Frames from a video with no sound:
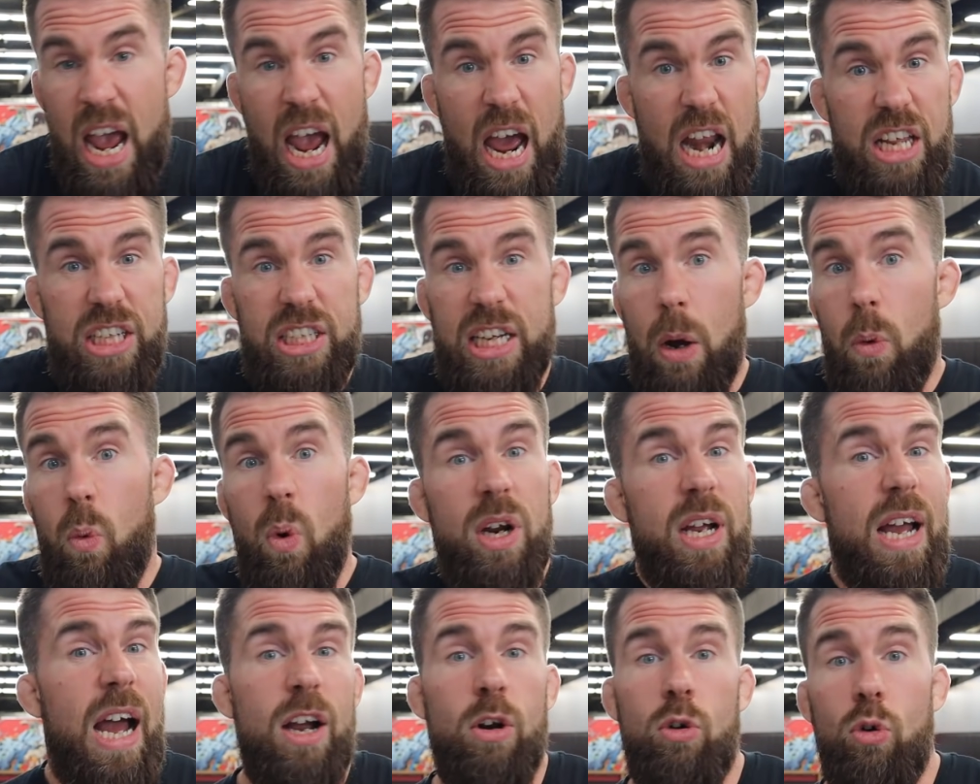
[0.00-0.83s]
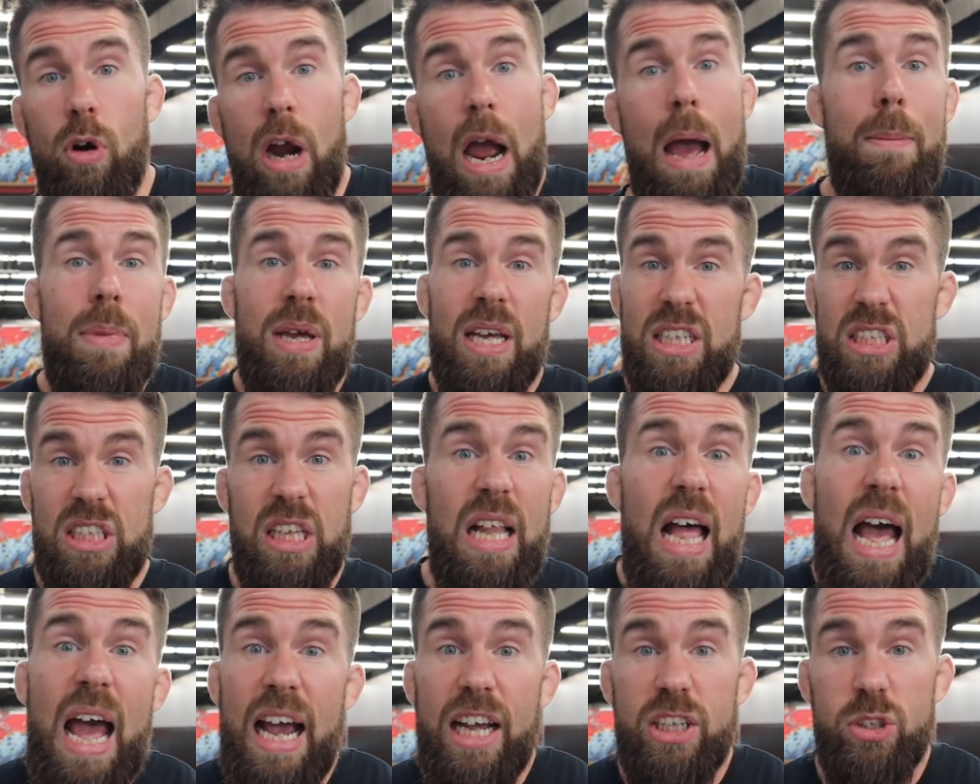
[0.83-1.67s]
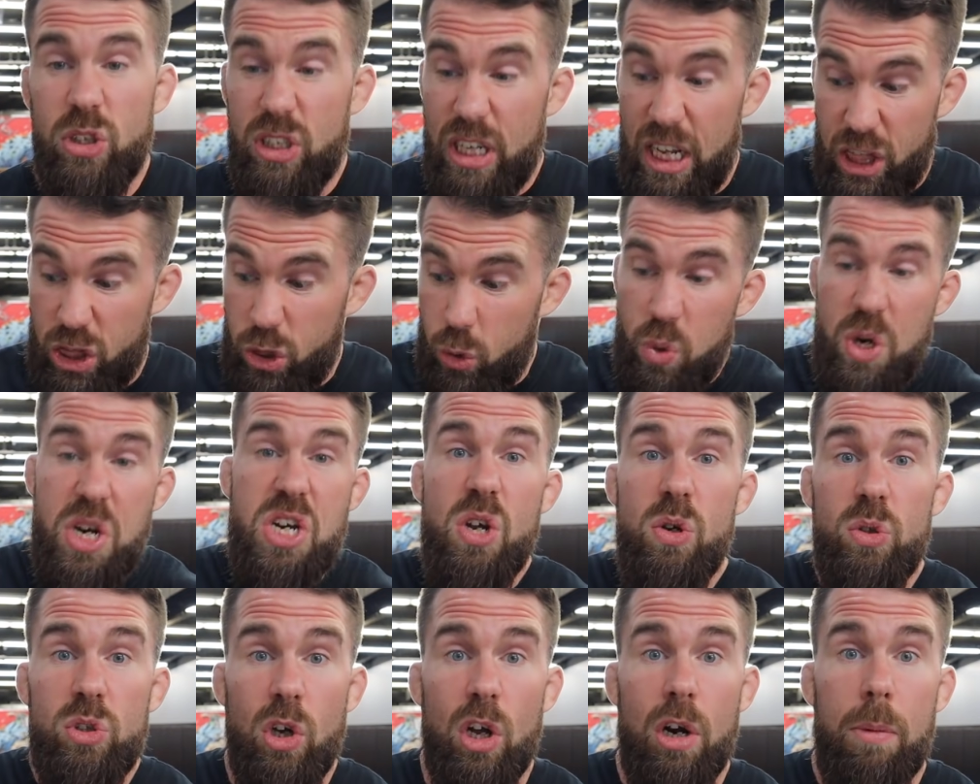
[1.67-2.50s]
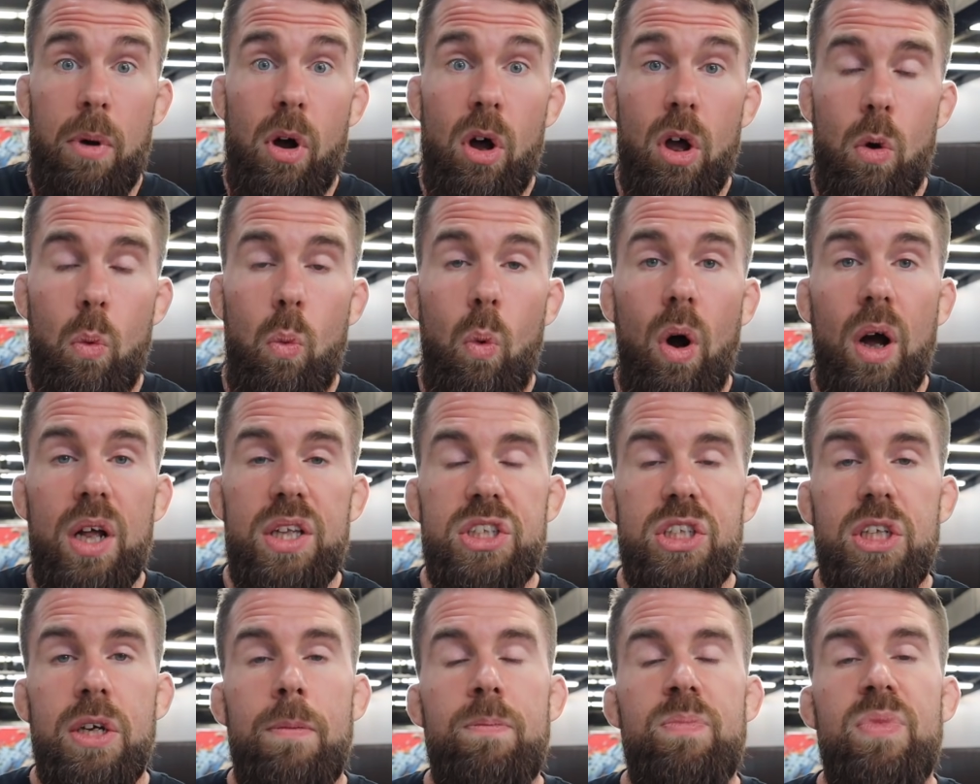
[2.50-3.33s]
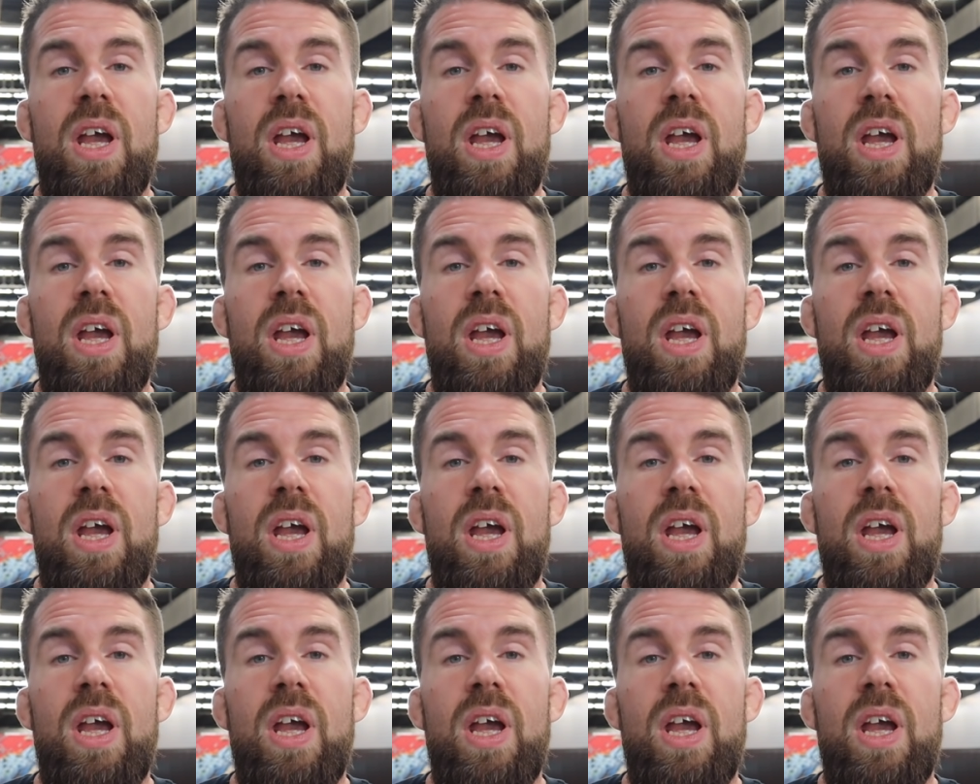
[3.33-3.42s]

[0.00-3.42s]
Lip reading: and he's got one guy grabbing his leg. So he's got three dudes on him all at once.